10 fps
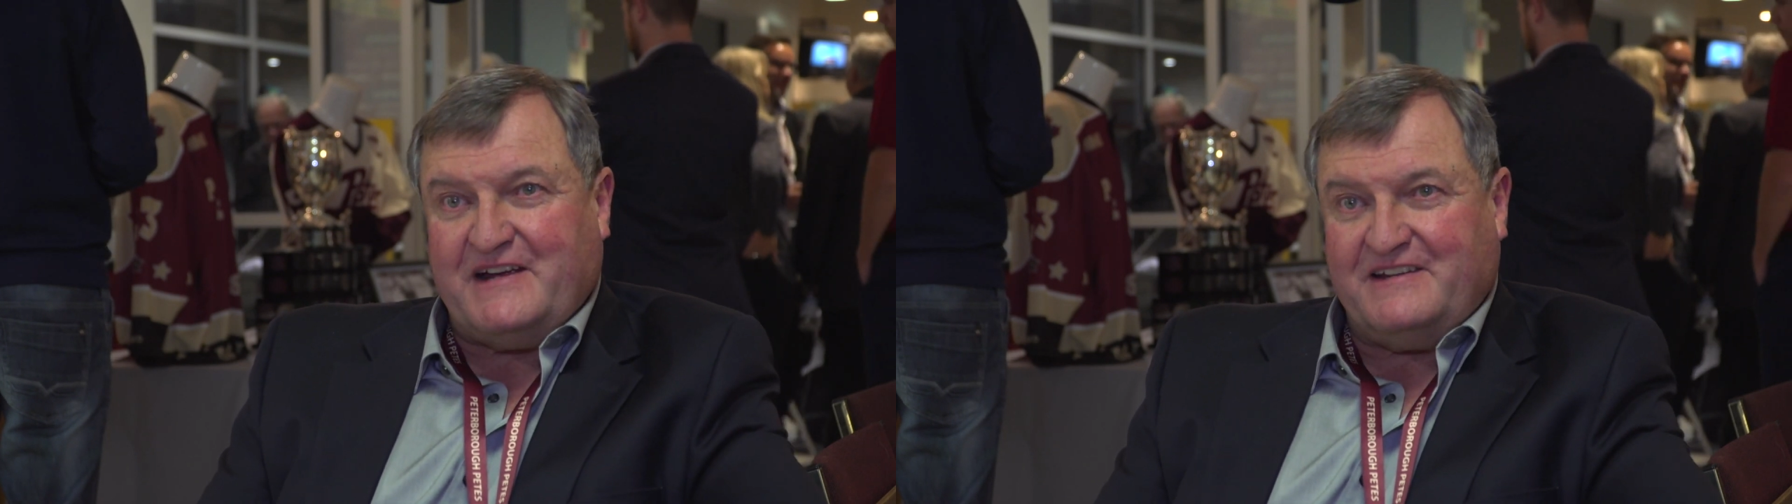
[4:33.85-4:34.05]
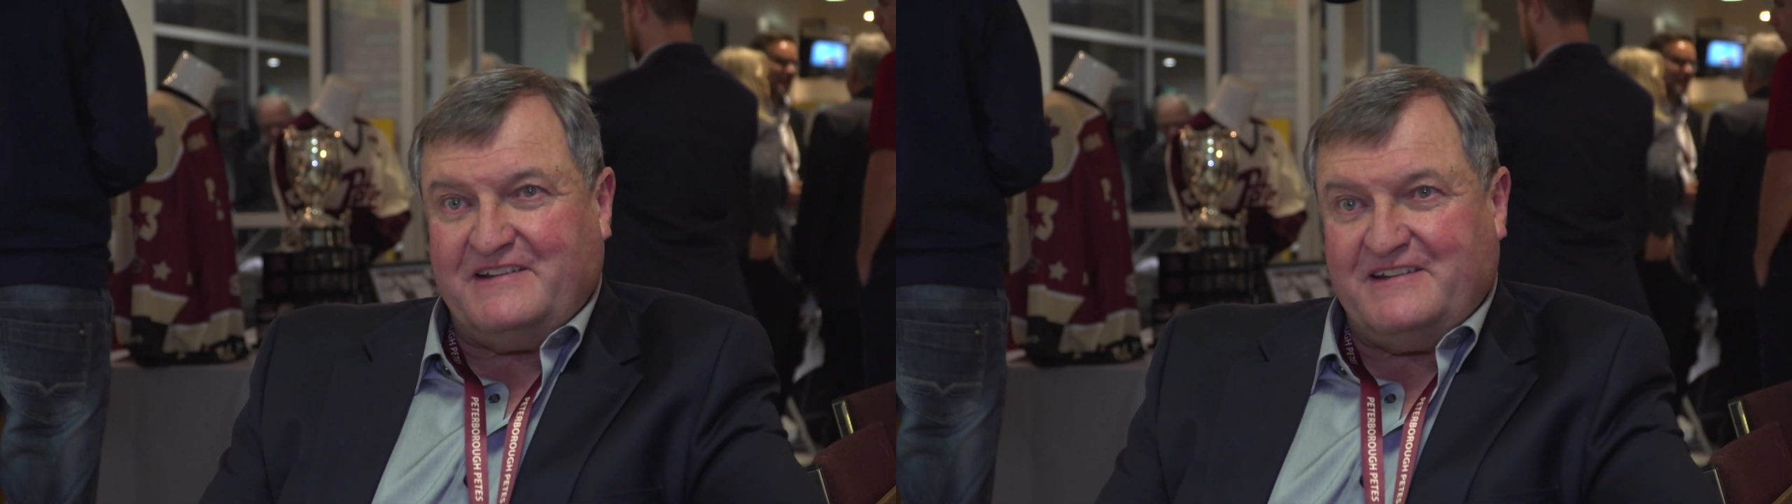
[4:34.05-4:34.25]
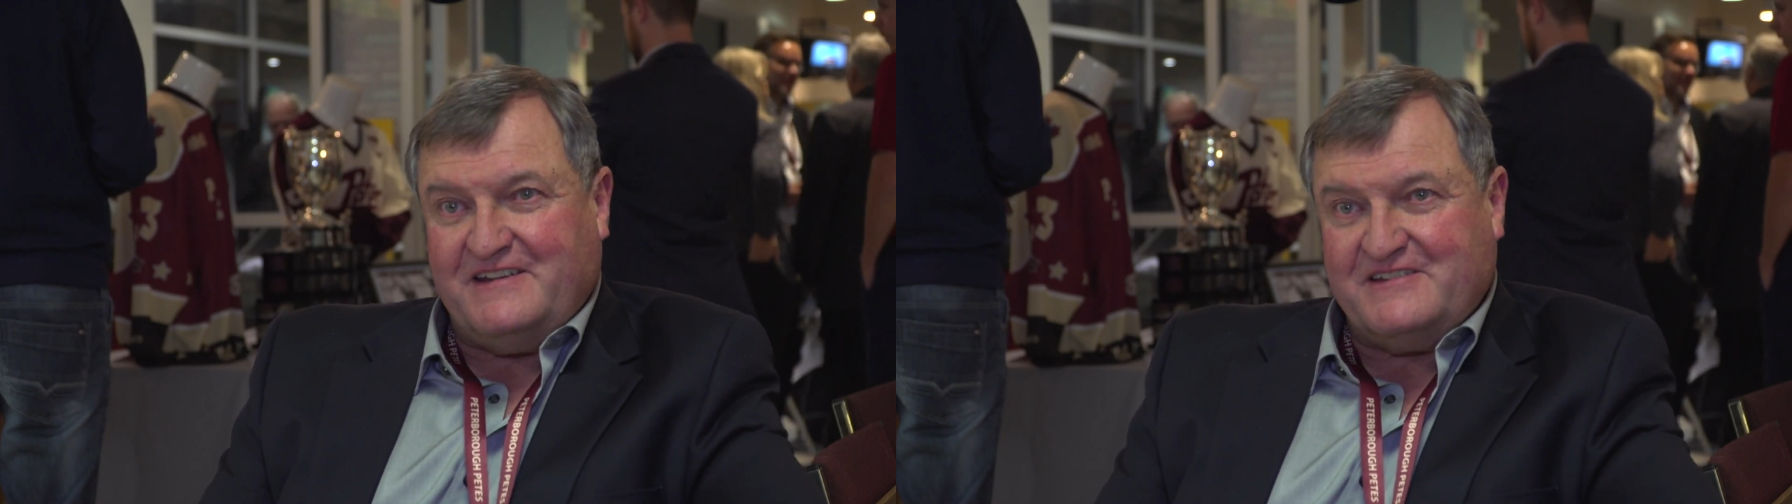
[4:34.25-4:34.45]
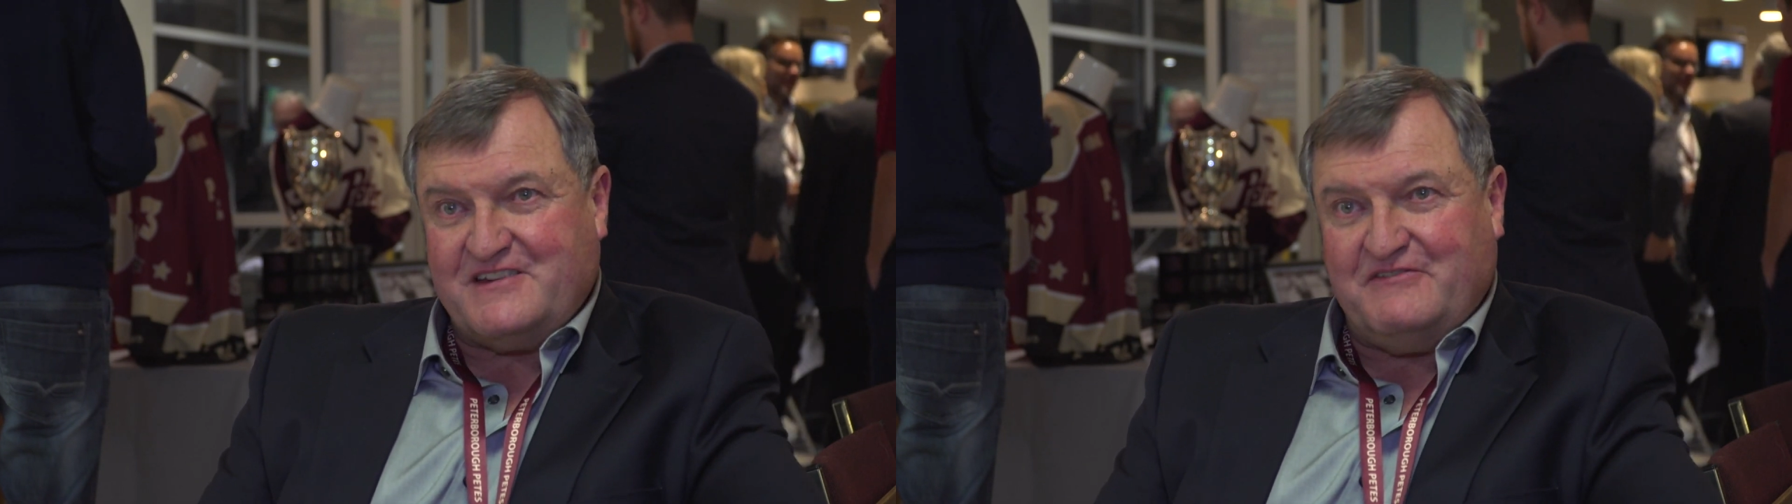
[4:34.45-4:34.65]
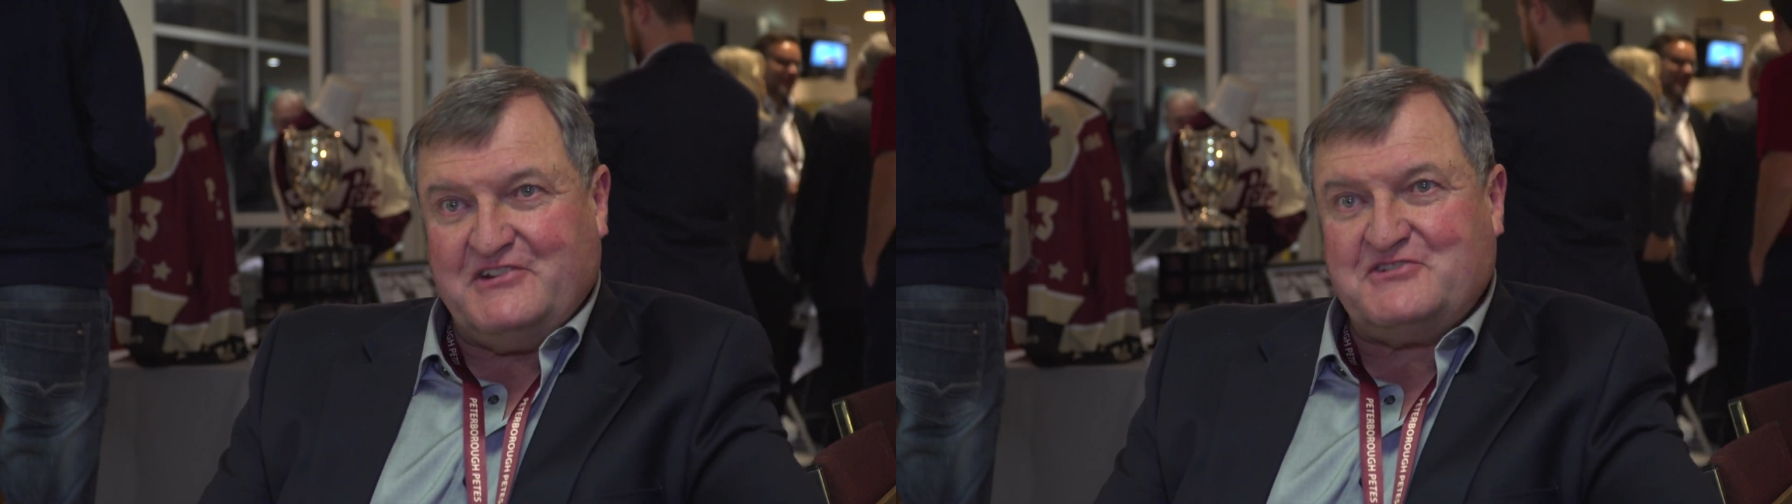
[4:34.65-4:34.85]
in
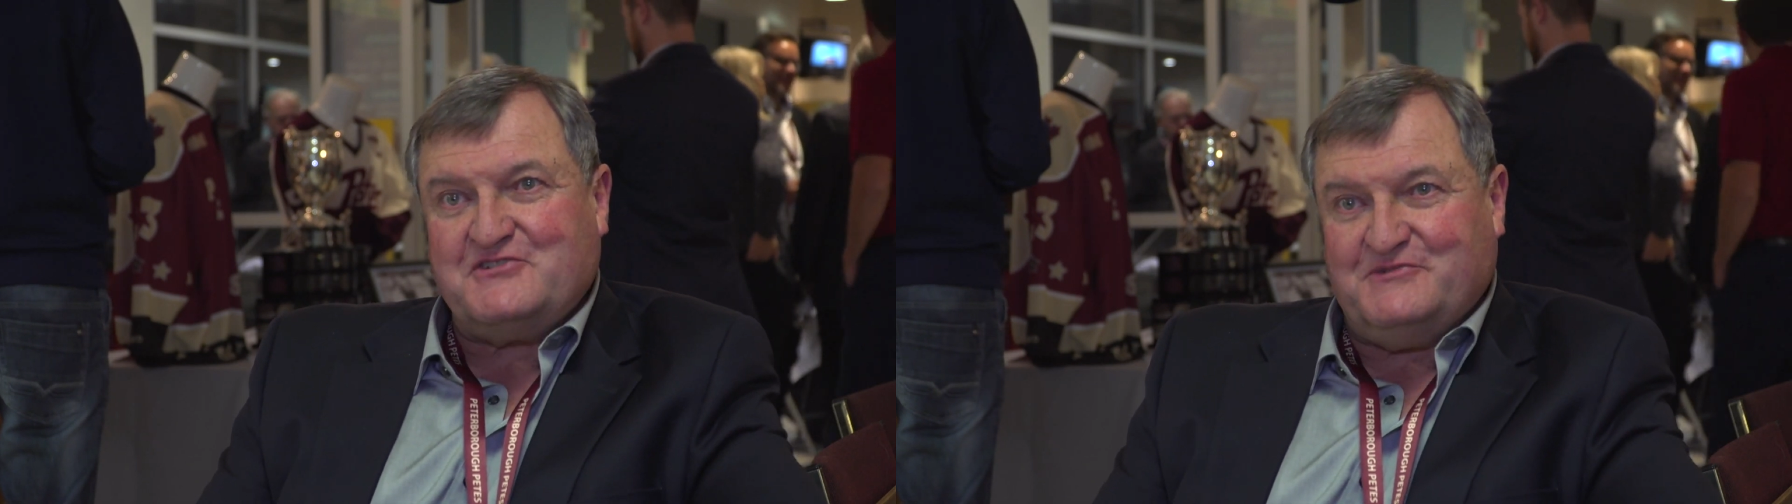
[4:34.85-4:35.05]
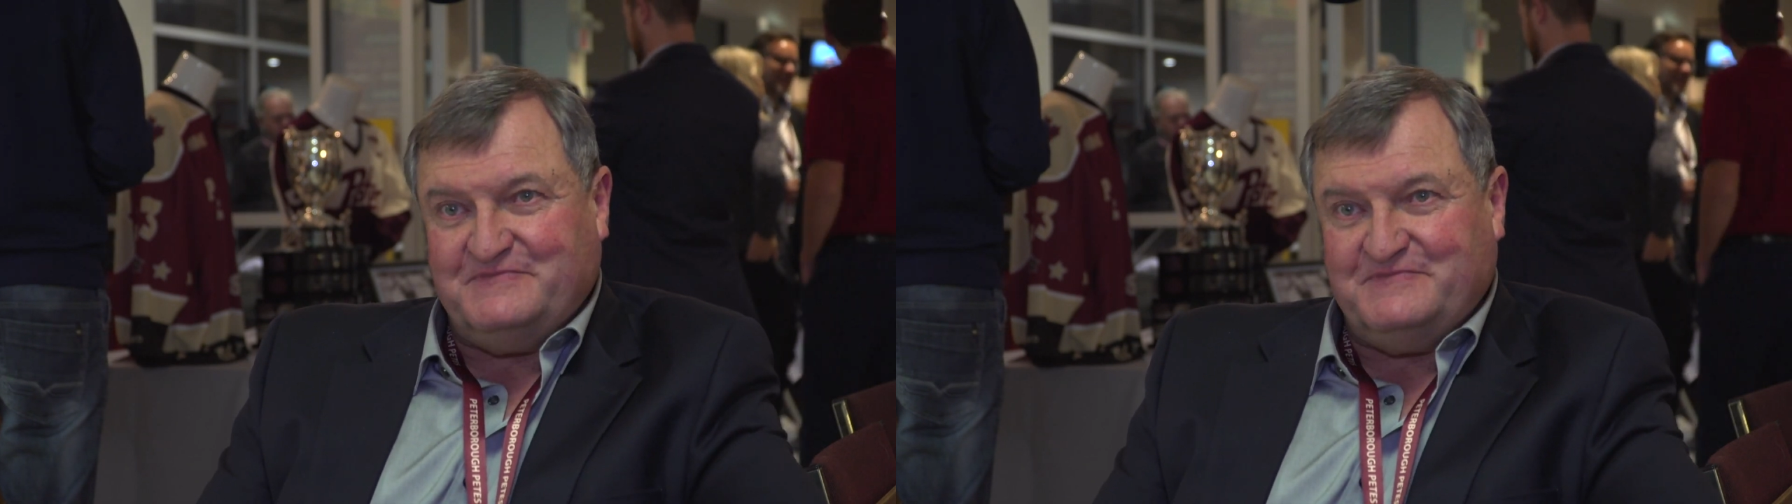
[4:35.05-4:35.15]
'72.